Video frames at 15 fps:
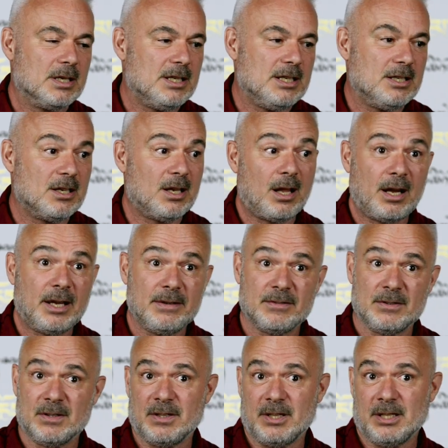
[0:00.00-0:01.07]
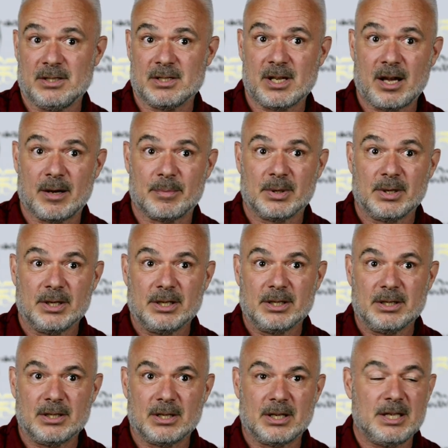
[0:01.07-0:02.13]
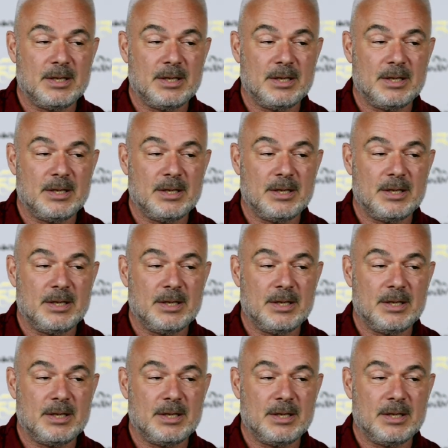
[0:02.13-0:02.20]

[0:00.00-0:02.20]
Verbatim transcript: He livened things up. You know,